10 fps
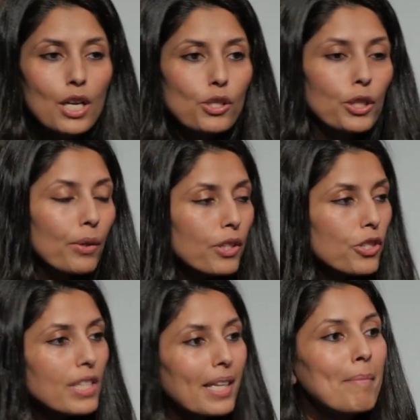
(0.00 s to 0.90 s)
So you can
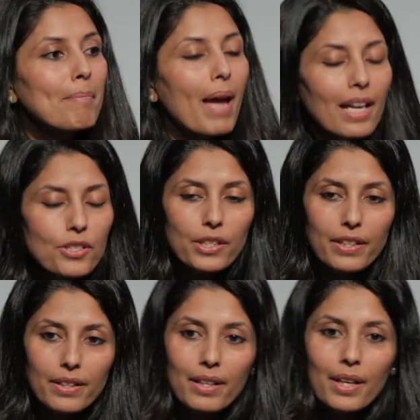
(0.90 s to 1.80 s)
just
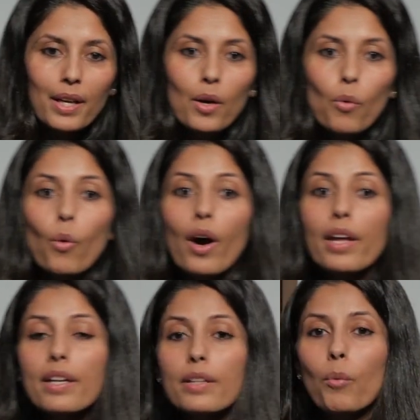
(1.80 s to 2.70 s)
imagine
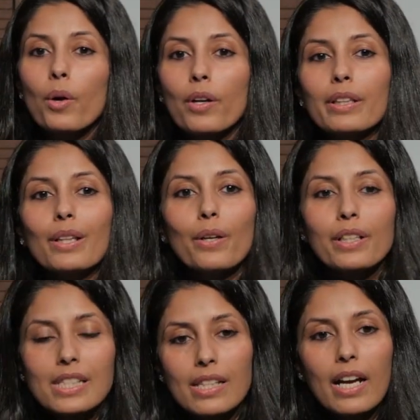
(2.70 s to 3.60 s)
what the world
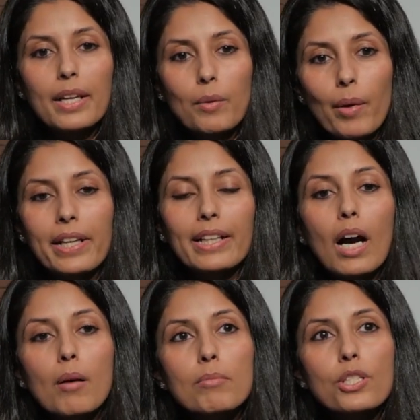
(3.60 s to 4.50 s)
looks like when it
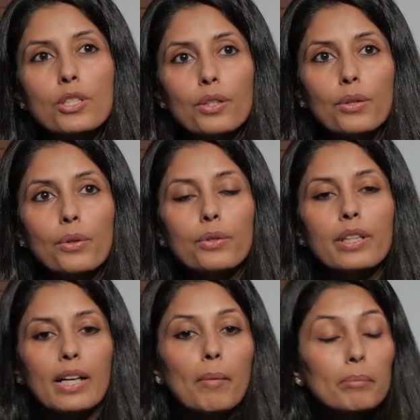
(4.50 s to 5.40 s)
comes to
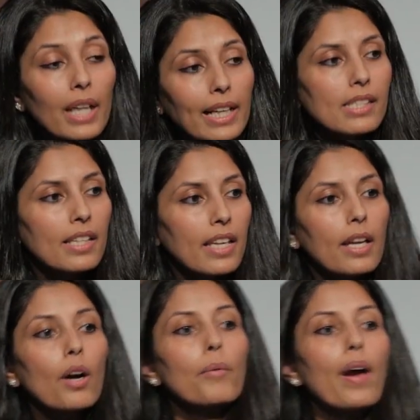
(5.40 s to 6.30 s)
the
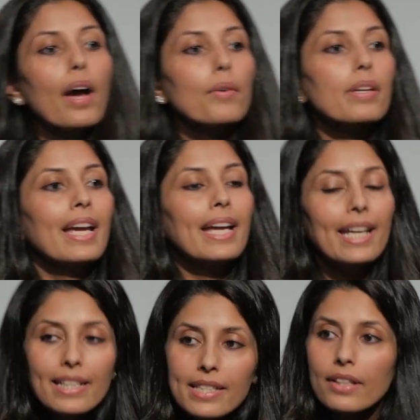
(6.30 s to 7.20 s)
complexity around
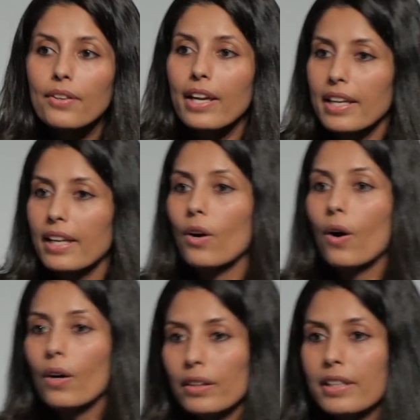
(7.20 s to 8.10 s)
integrating
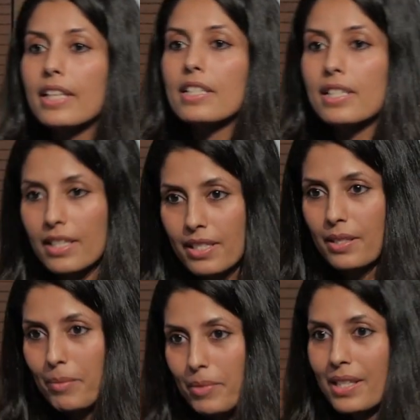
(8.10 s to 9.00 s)
all of these
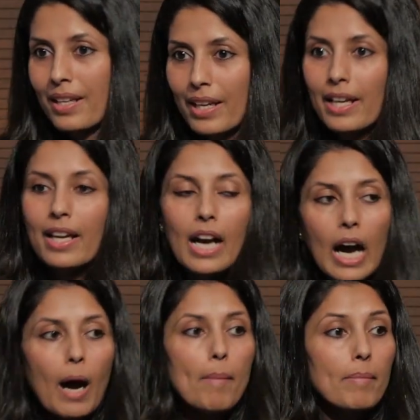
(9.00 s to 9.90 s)
systems
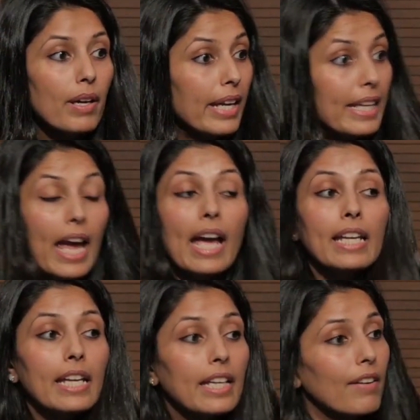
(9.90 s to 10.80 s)
um, in
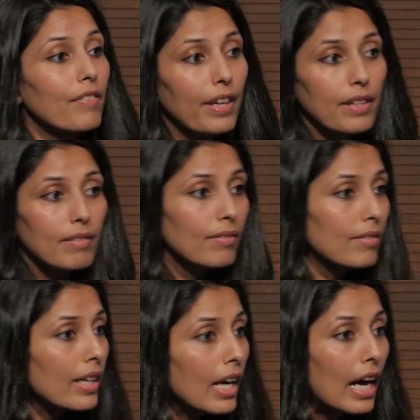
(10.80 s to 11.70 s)
any given,
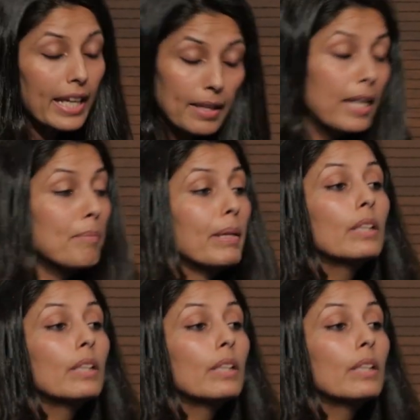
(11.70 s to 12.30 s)
uh, in, in